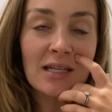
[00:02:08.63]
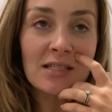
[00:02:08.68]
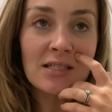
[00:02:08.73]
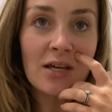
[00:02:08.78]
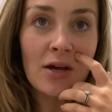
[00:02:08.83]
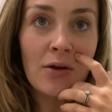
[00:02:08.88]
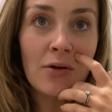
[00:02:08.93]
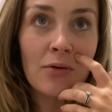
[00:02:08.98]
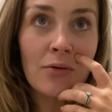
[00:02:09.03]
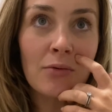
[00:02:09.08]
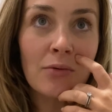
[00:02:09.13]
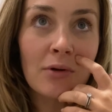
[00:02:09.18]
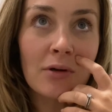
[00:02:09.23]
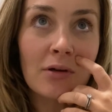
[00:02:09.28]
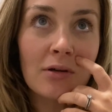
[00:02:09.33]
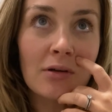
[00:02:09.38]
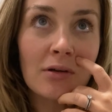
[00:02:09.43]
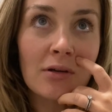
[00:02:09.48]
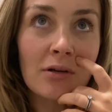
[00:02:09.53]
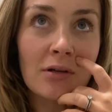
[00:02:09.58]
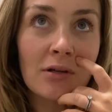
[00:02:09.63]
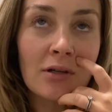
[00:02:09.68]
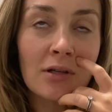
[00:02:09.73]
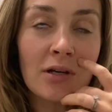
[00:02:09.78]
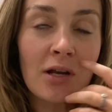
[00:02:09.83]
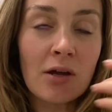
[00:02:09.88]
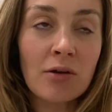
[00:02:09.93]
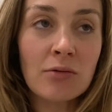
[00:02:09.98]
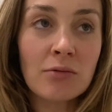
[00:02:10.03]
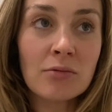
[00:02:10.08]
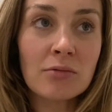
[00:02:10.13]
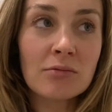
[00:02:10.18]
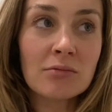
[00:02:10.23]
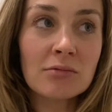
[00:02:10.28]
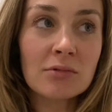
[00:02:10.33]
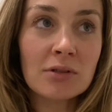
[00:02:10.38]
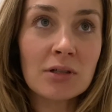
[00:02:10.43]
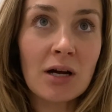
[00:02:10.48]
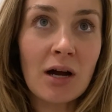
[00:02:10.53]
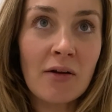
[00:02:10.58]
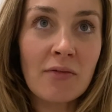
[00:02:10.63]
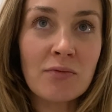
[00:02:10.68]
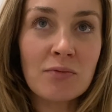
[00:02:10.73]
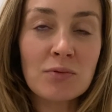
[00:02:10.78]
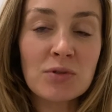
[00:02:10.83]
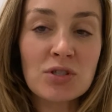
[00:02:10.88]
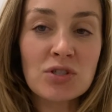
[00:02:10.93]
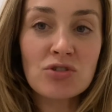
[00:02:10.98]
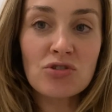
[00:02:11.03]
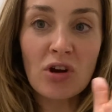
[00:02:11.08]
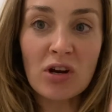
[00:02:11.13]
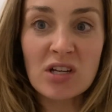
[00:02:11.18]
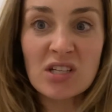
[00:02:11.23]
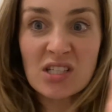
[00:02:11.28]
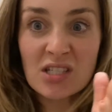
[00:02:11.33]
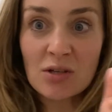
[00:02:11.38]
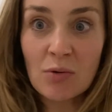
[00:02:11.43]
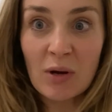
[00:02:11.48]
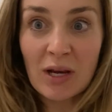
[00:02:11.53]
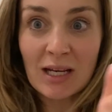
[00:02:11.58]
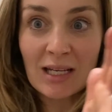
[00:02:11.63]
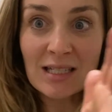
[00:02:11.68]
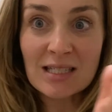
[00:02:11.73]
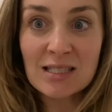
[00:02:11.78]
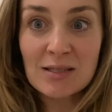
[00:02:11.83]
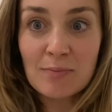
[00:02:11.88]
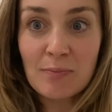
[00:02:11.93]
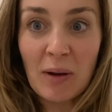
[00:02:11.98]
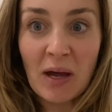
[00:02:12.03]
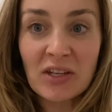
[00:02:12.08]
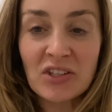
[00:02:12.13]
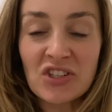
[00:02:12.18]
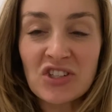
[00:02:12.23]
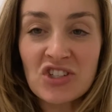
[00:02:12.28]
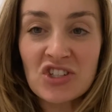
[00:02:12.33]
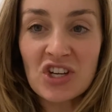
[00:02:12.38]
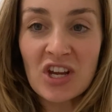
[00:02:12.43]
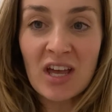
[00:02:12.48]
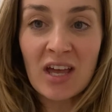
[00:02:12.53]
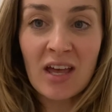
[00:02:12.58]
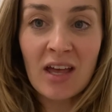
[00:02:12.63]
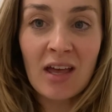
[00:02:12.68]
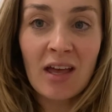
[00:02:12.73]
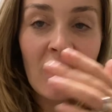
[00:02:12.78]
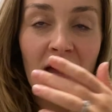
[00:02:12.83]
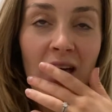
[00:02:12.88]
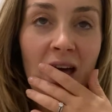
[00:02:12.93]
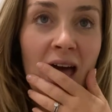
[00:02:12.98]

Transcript: So, you know, I was trying to quickly sponge it